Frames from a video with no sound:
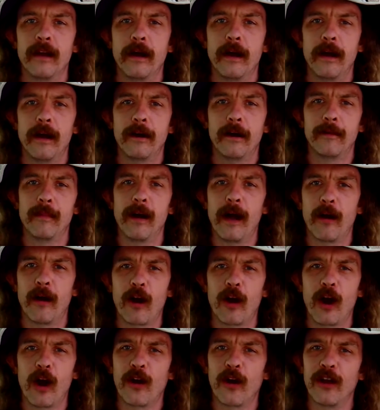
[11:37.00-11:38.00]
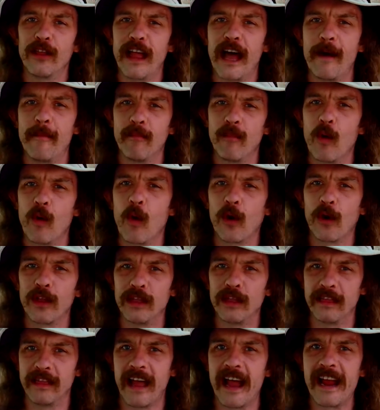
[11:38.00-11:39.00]
um, are, are a lot more
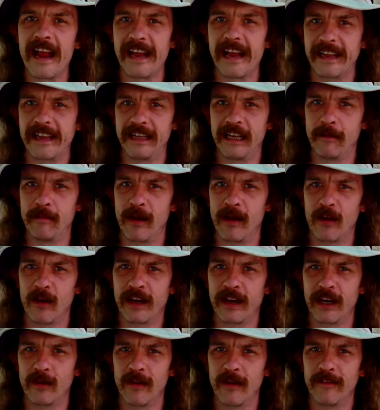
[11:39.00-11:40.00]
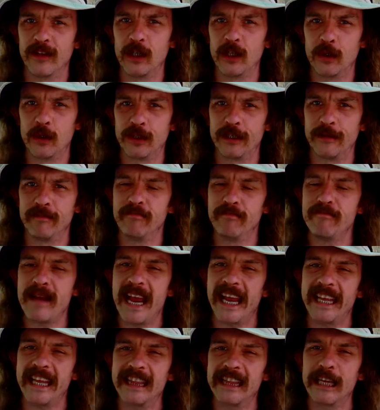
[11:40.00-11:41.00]
like the American Revolution,
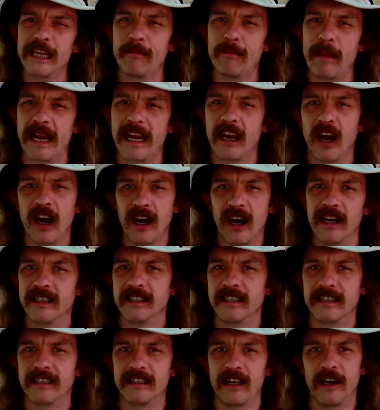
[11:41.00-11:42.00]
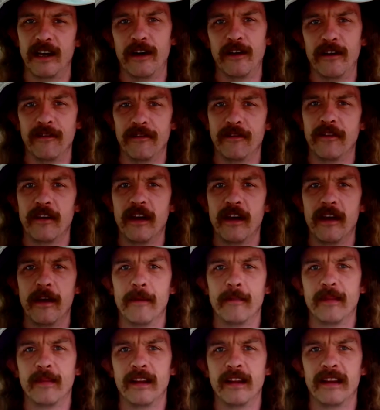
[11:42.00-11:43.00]
mainly because of,
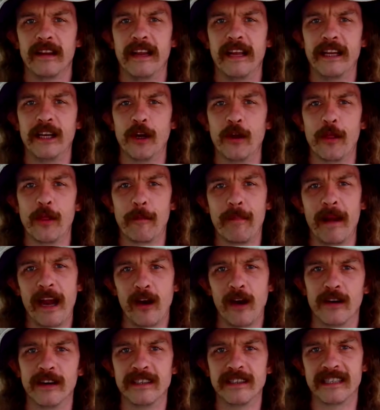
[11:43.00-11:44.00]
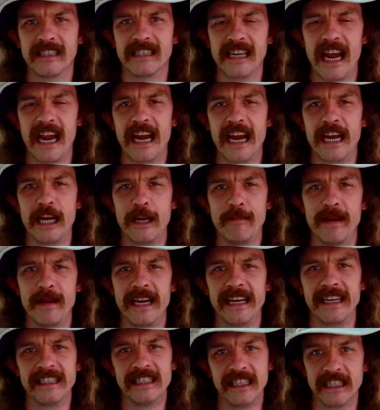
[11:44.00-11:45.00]
you know, the parent society
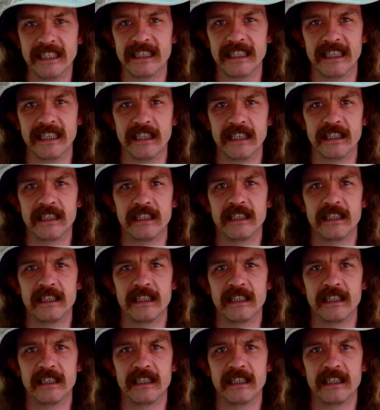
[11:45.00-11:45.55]
being distant